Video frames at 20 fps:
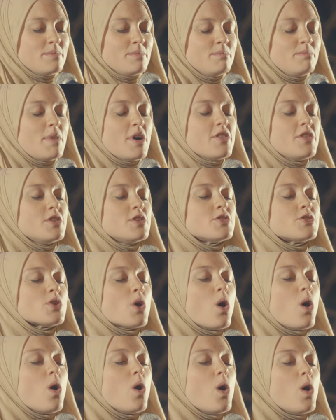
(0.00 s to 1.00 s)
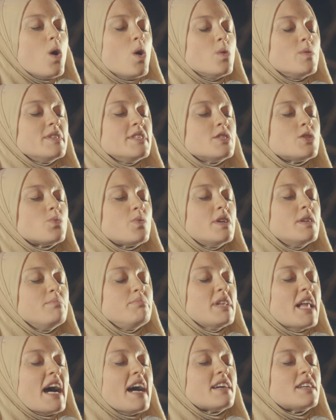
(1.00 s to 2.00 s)
Mothers always wear
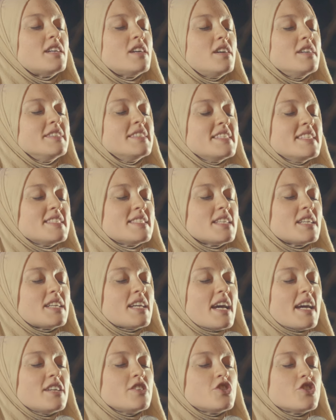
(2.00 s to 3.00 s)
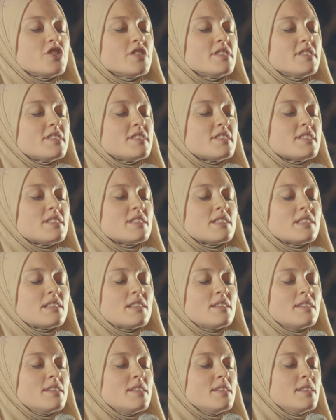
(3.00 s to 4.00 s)
black on these occasions.
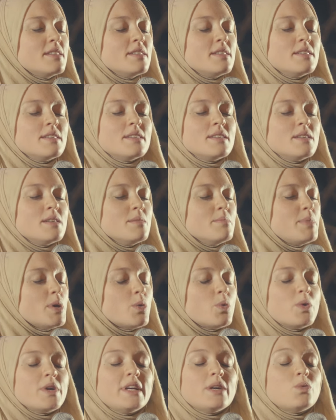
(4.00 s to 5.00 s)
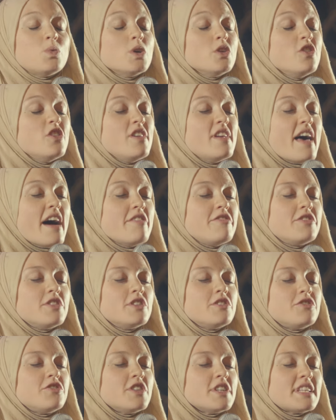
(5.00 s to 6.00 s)
But we will never
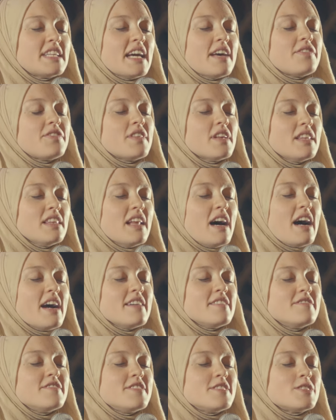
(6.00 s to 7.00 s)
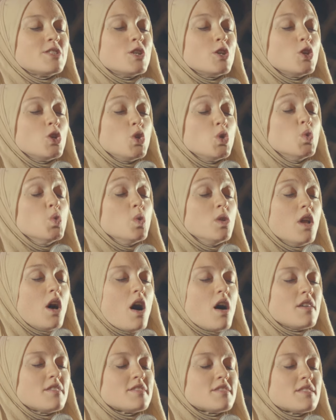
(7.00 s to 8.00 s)
forget the lives you
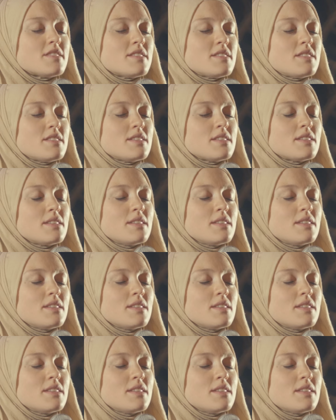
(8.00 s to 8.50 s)
lost.